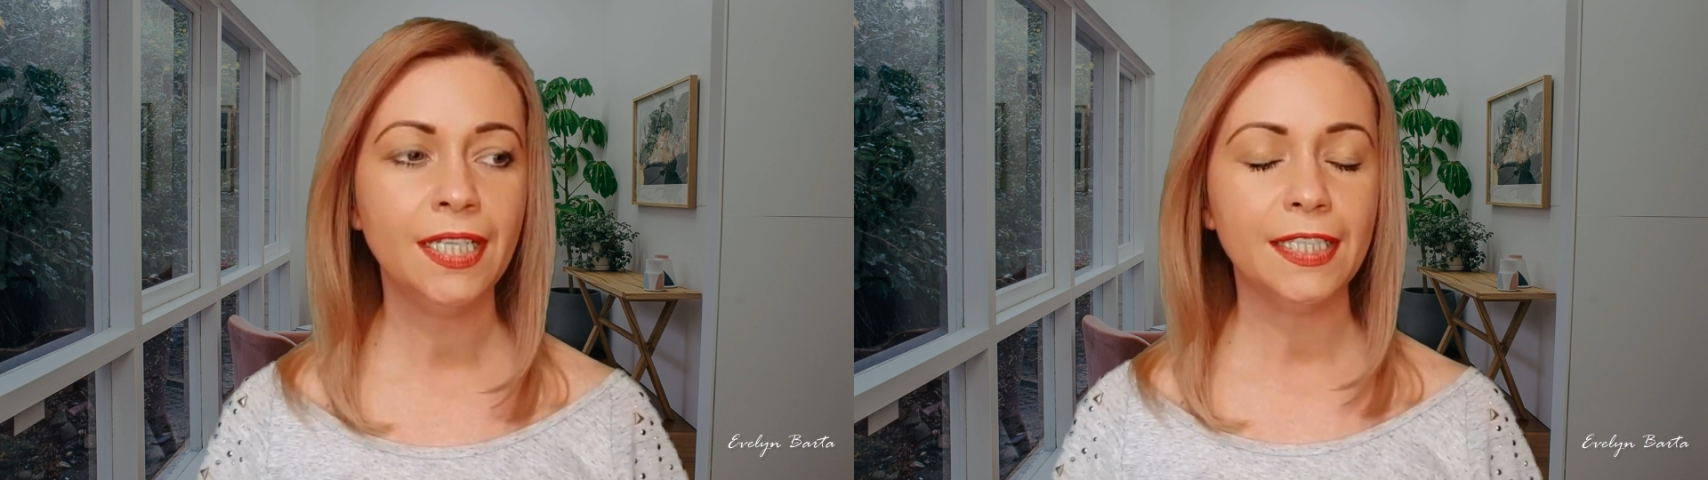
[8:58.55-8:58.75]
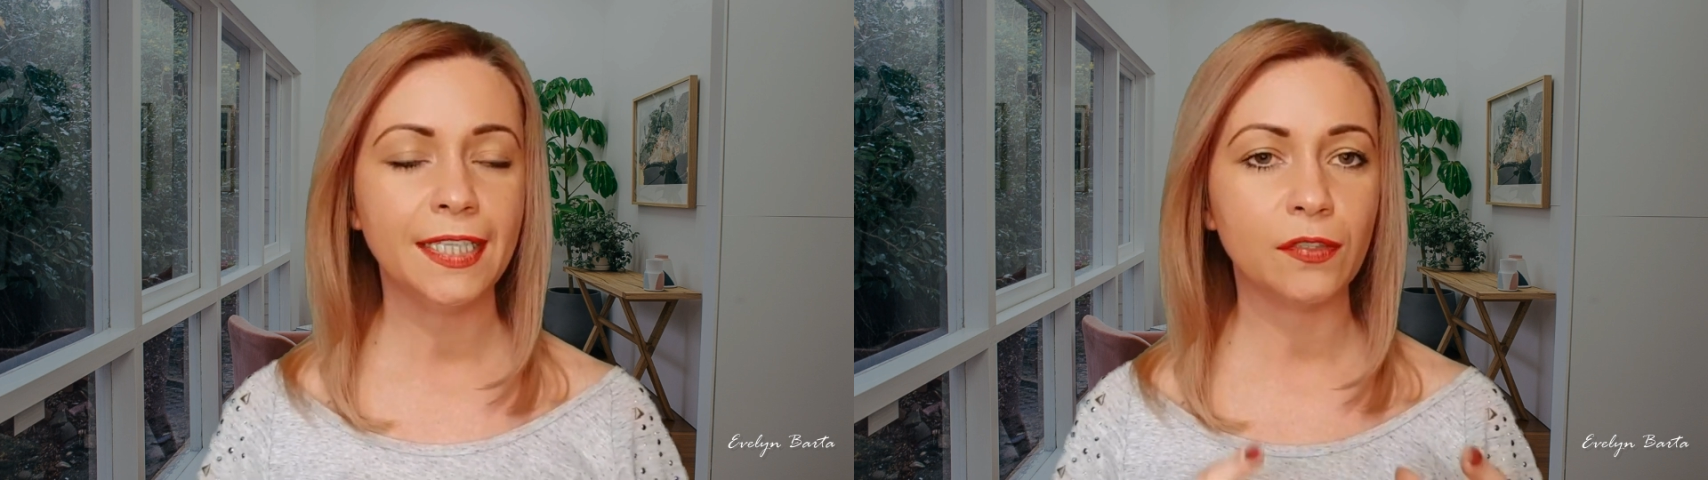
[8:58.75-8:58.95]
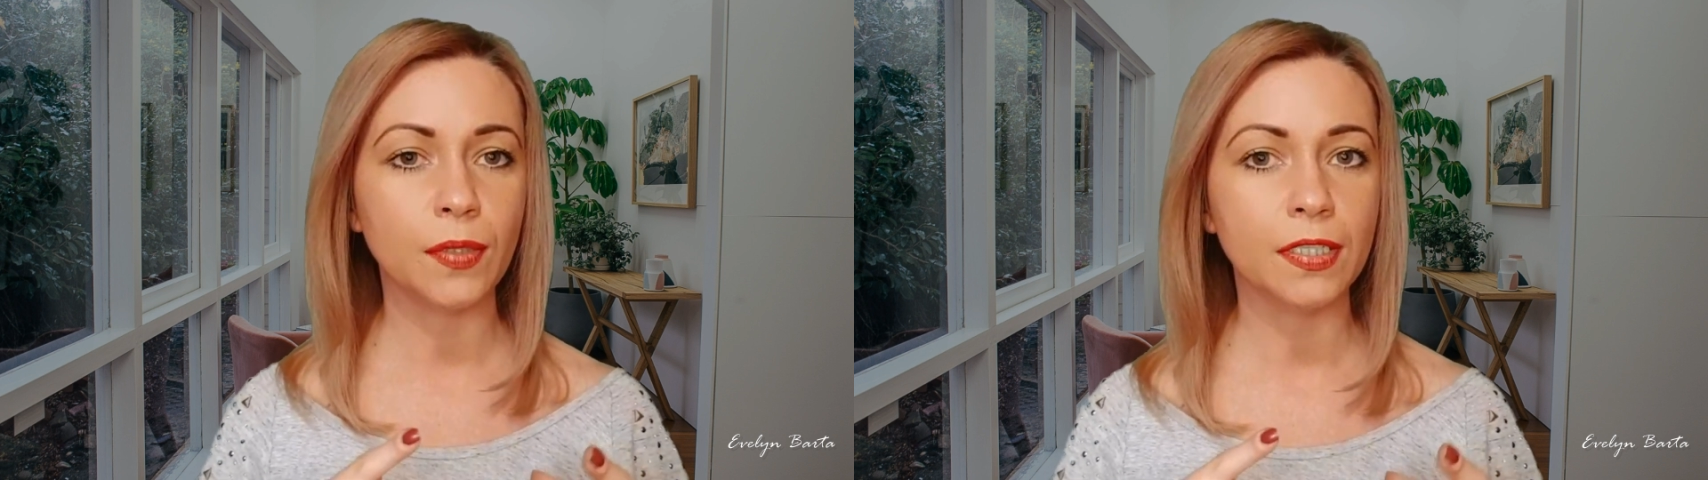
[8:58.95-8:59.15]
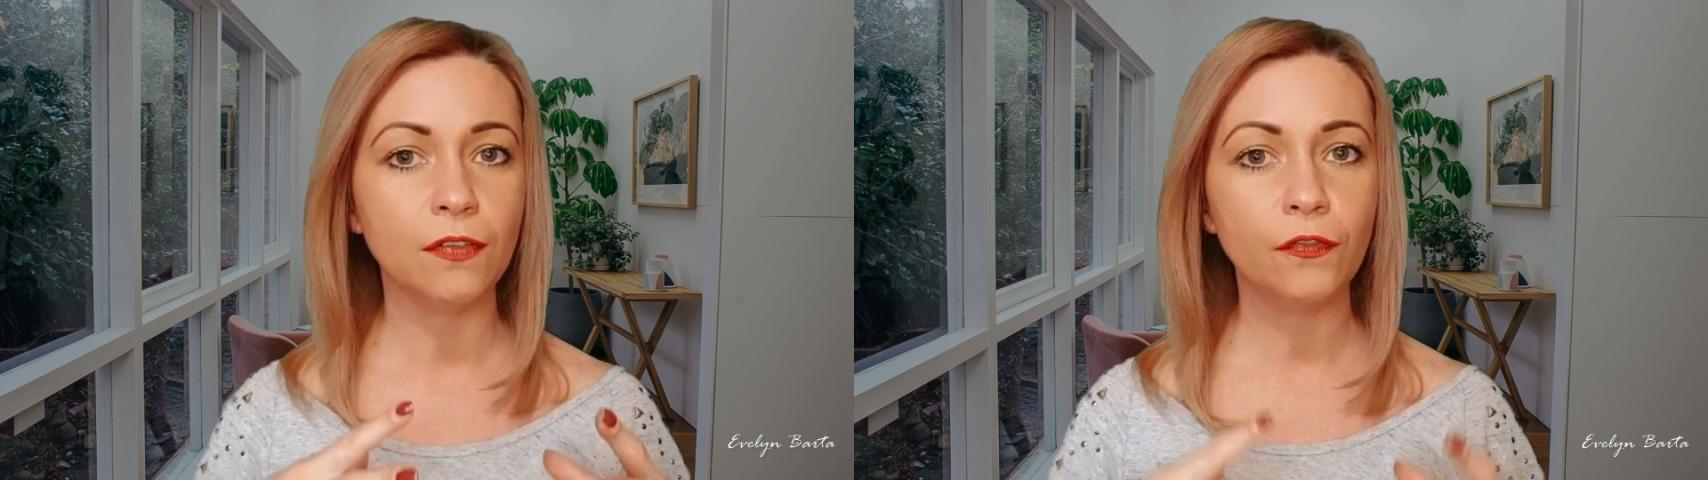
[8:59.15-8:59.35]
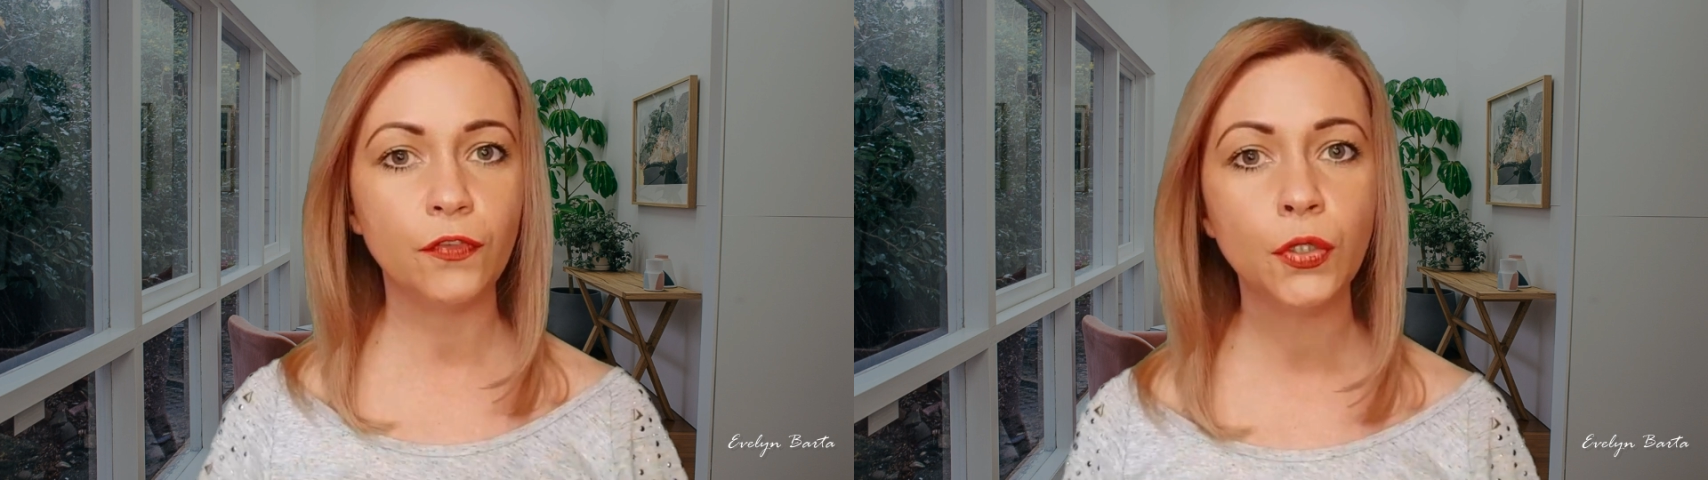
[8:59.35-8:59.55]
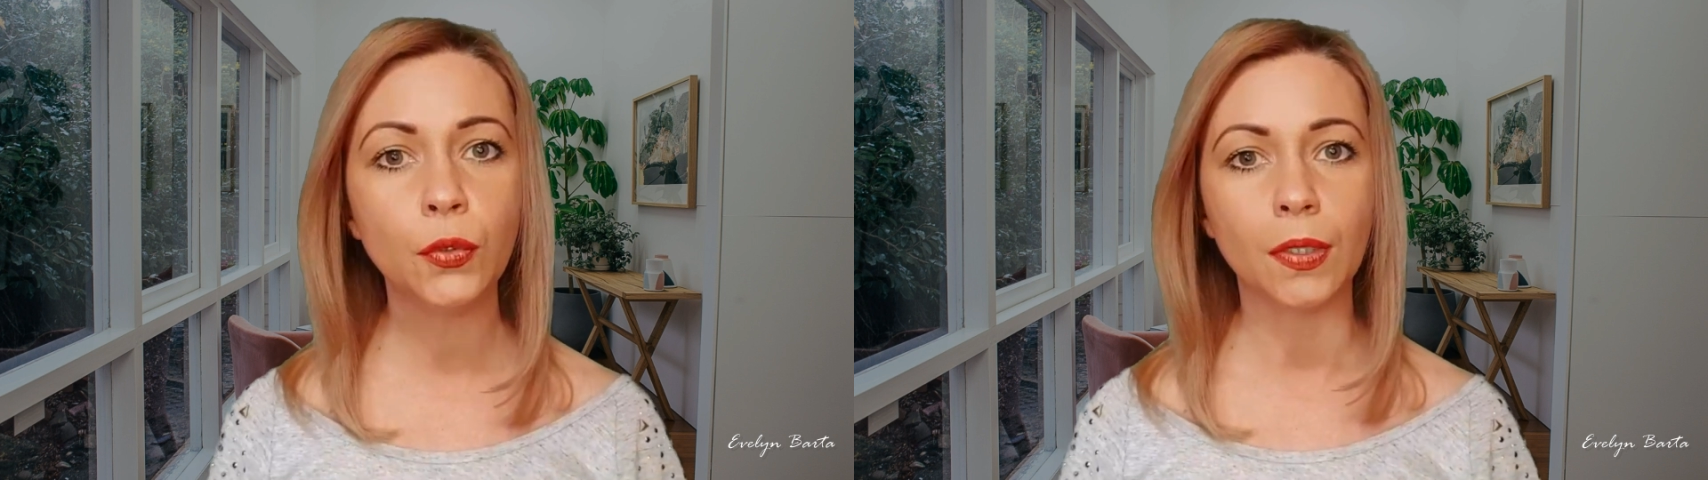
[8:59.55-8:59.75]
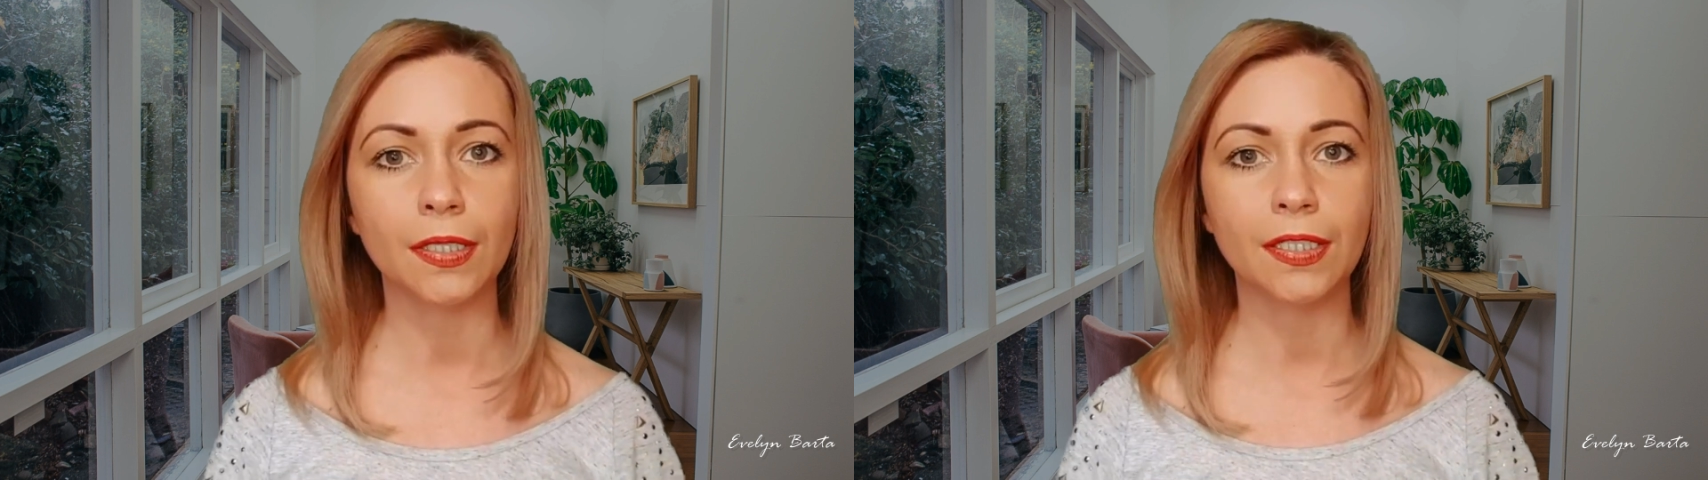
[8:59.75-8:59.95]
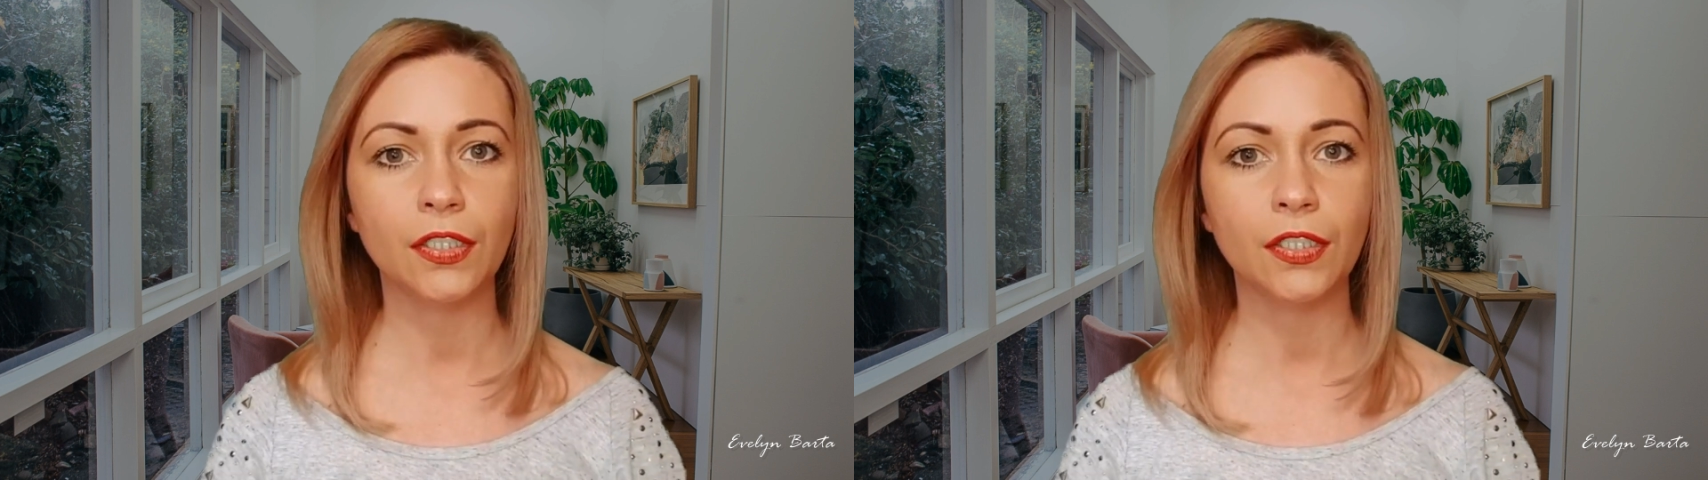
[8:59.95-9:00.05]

that will fuel